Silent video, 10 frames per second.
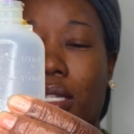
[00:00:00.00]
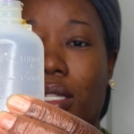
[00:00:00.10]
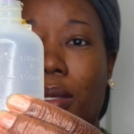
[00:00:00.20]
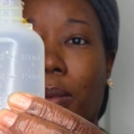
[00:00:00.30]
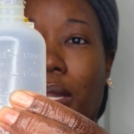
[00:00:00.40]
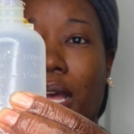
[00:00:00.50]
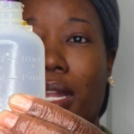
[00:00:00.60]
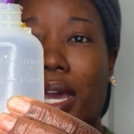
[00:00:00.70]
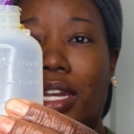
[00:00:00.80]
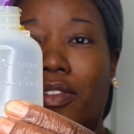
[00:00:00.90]
Typically, I
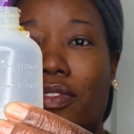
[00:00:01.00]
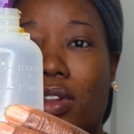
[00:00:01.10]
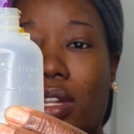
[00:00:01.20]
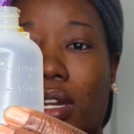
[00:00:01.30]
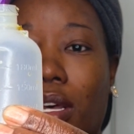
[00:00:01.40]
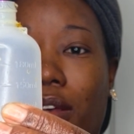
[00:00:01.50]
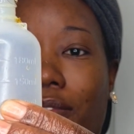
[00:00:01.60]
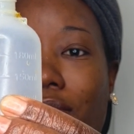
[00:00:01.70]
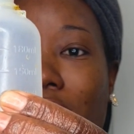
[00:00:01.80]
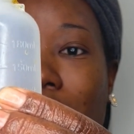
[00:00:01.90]
like to fill it
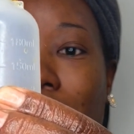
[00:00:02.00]
up, fill it